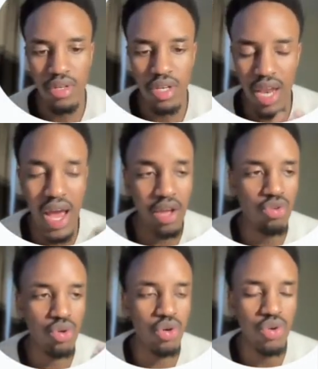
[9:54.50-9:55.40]
Like, how do
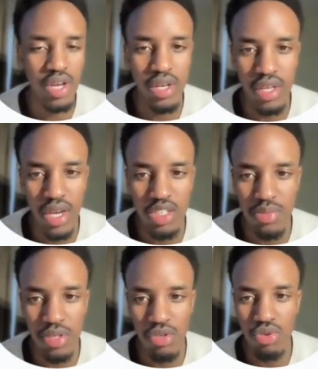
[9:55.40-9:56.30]
you create
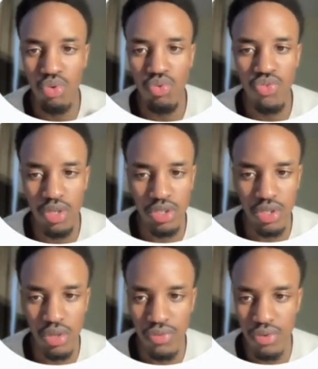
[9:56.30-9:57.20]
engagement? You do fun
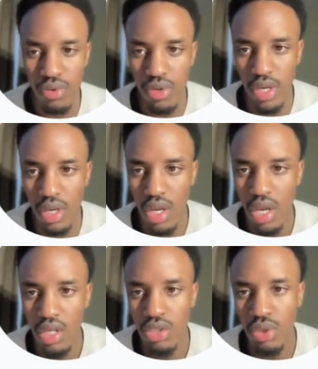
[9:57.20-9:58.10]
stuff. Okay,
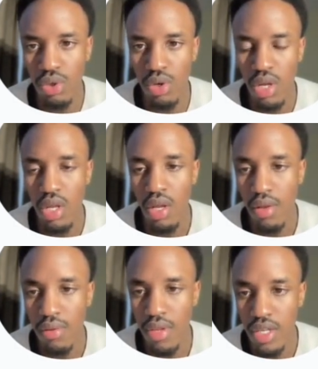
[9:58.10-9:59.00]
so
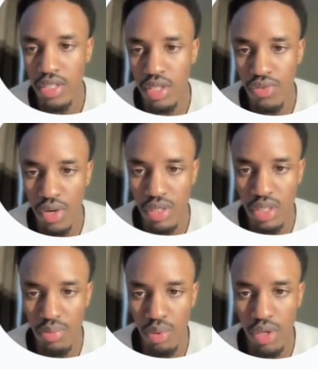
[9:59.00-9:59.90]
let's say, for
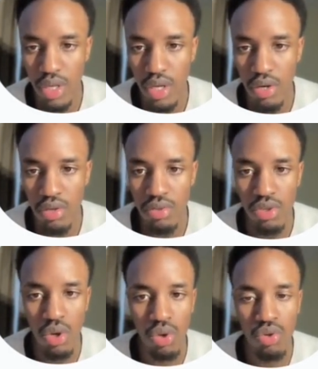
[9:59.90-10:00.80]
example, here,
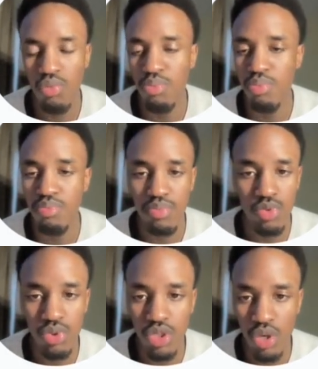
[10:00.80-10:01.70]
you
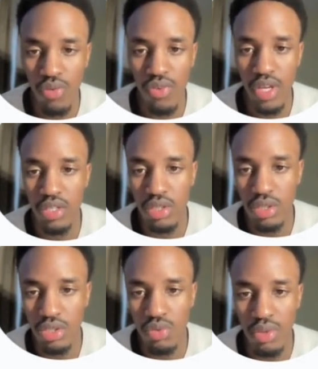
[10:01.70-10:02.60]
do certifications when